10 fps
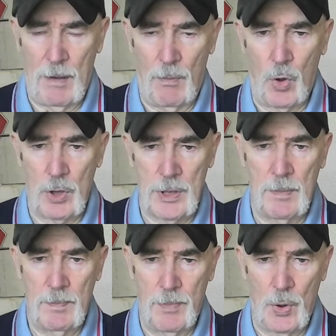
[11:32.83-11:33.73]

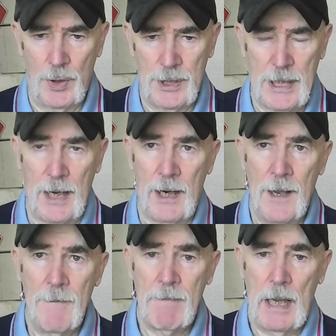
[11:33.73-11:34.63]
waterborne attack
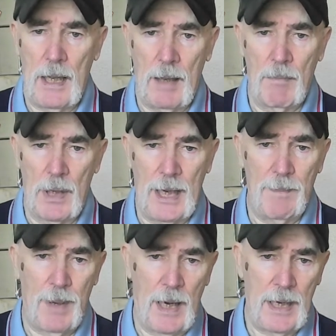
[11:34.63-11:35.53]

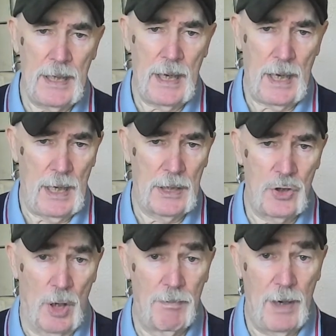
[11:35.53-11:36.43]
led by
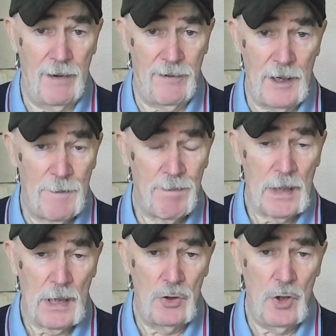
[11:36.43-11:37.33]
John Murphy.
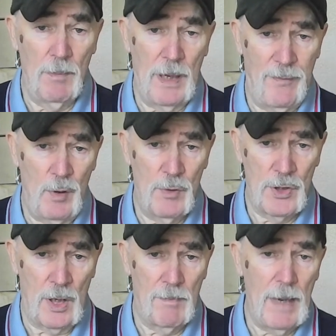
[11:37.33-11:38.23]
John Murphy
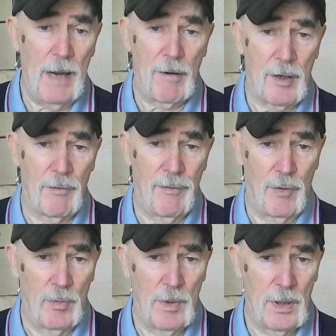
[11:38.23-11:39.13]
was an American
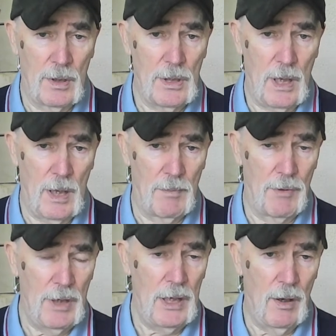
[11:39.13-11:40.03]
former
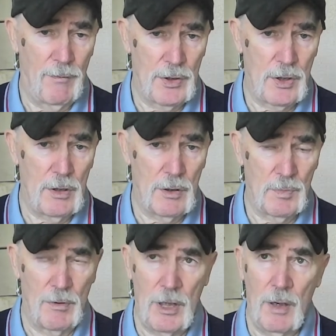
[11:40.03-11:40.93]
Marine officer,
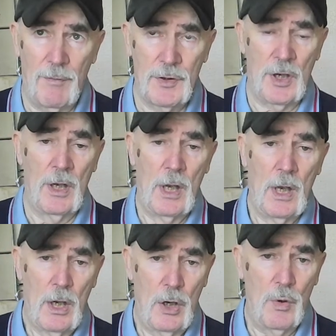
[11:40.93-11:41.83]
US Marine officer,
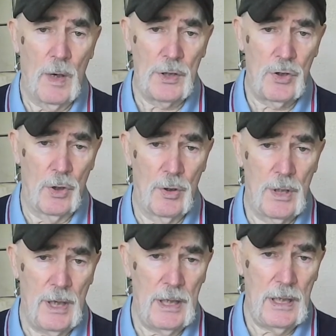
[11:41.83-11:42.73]
who had
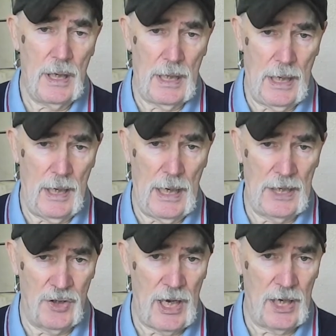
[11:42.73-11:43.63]
joined the
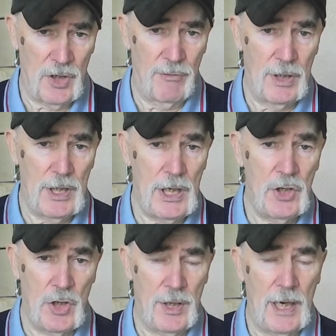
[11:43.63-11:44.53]
SAS in
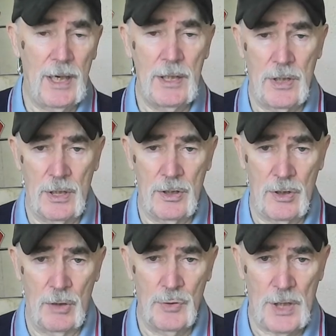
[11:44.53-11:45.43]
Rhodesia, then into the
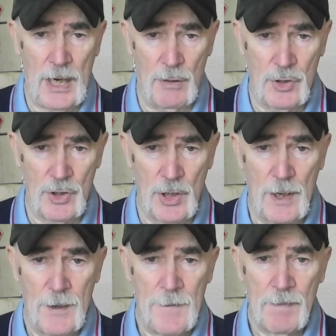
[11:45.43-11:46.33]
Salute Scouts,
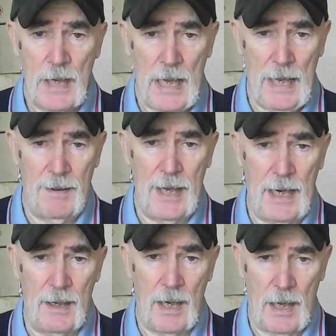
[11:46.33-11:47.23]
and
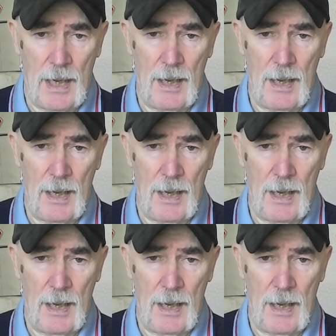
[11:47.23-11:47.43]
then